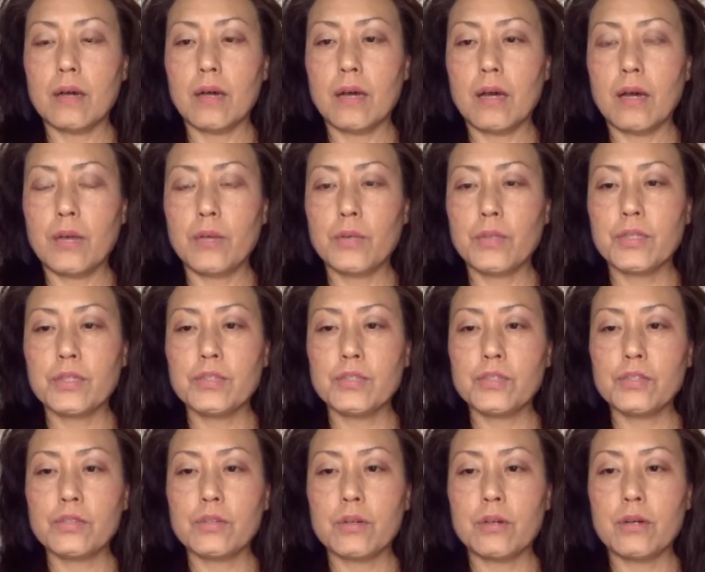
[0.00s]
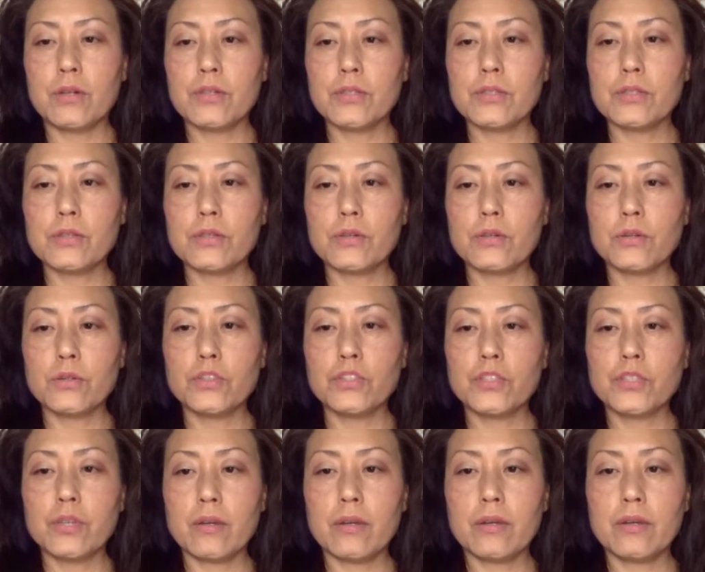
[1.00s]
I wanted to also
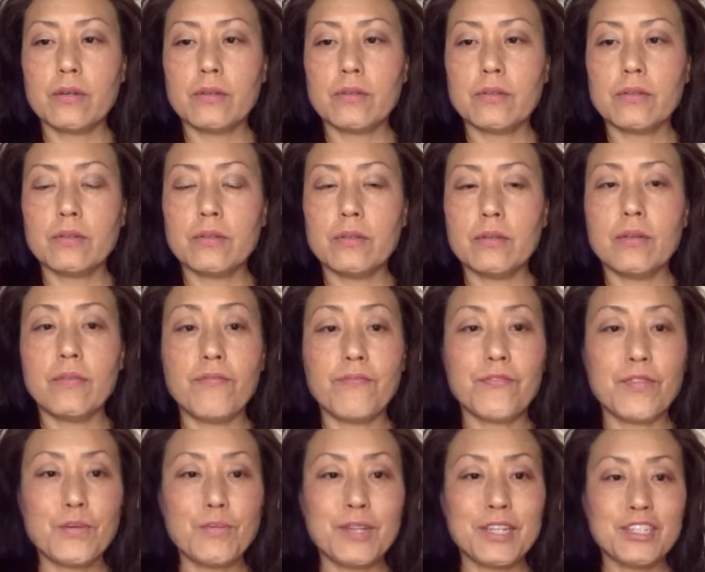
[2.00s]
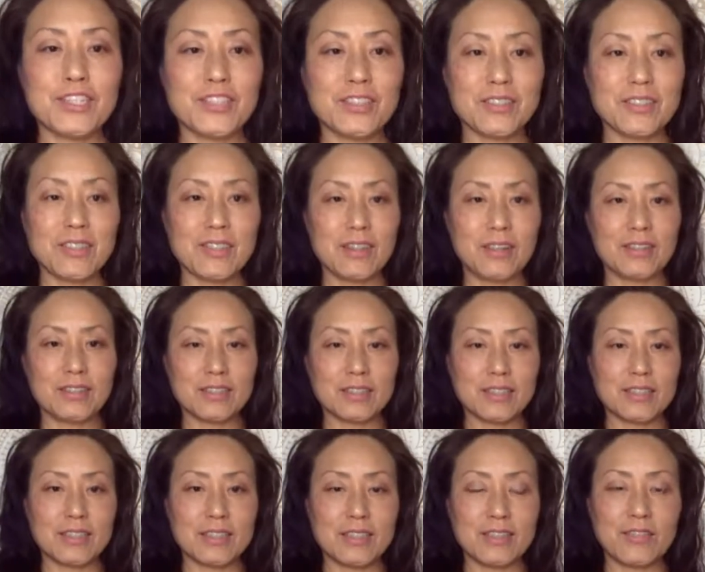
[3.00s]
share the information
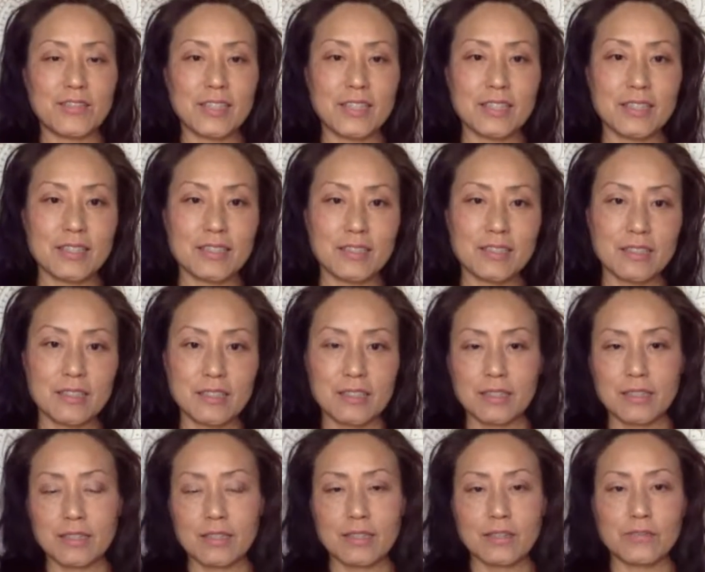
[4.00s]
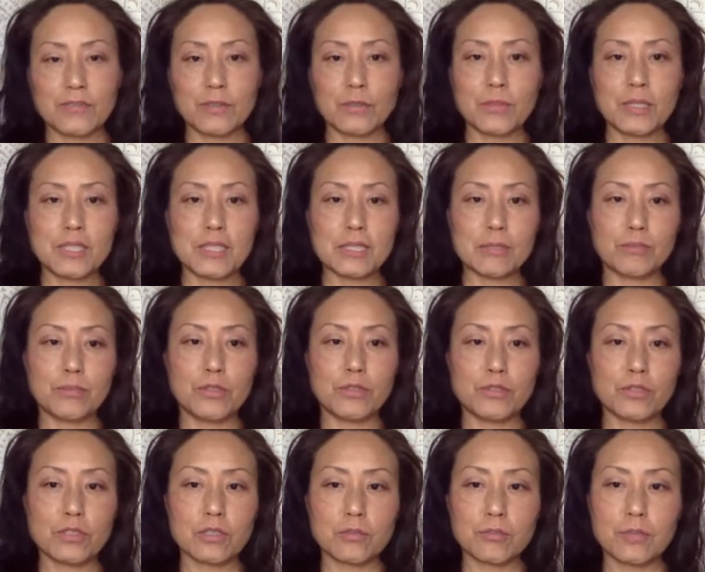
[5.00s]
on giving from a
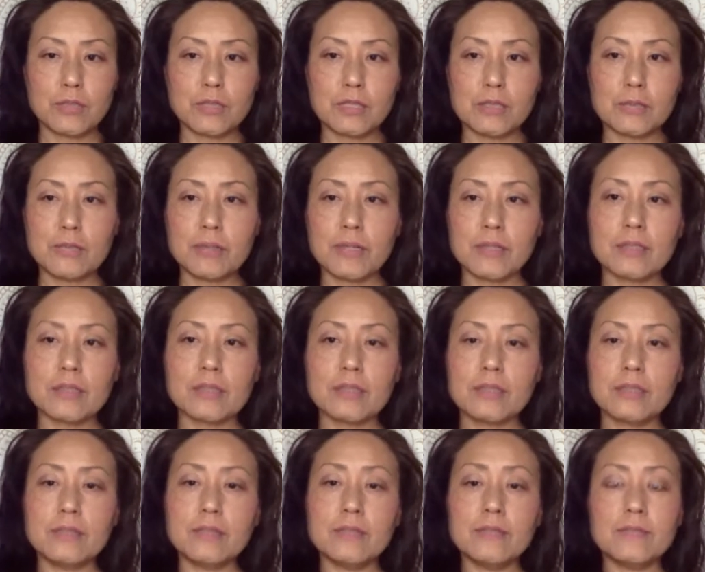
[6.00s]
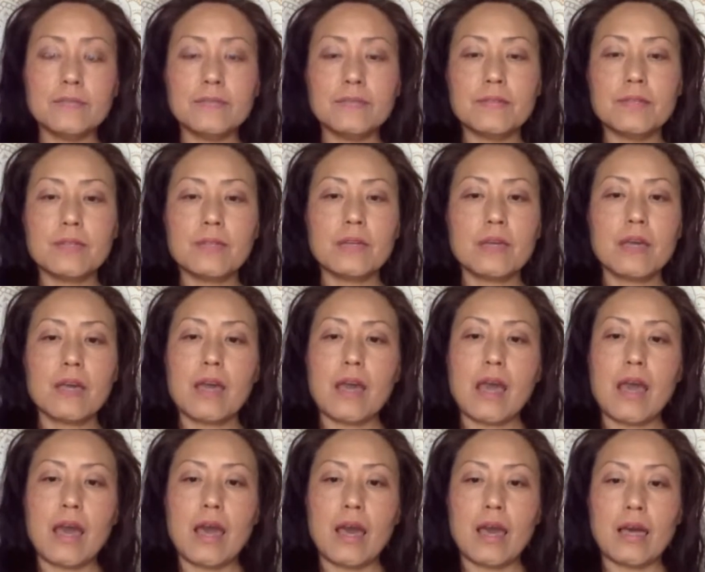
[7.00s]
spiritual perspective,
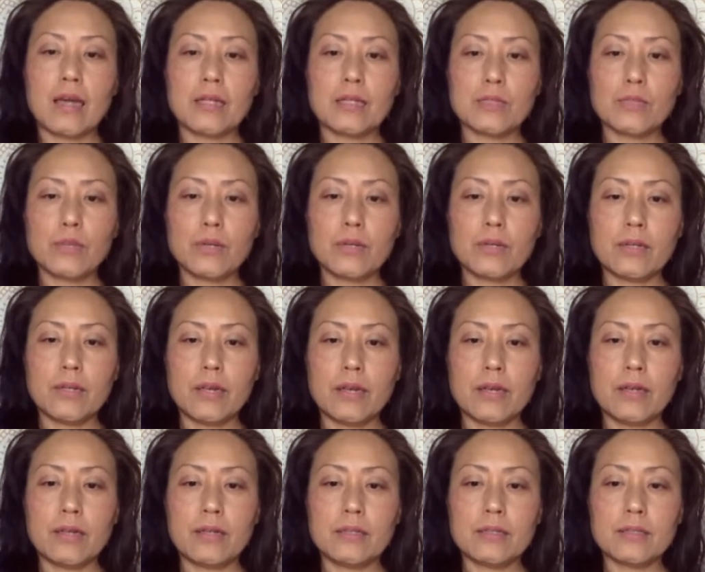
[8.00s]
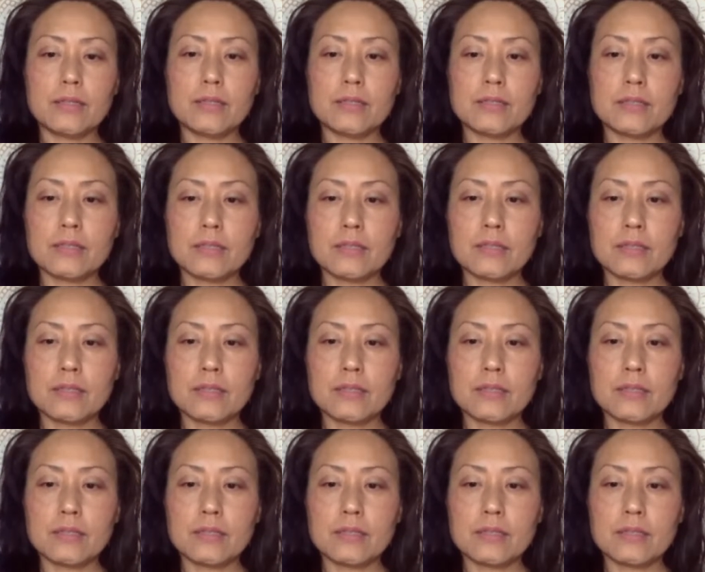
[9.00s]
as well as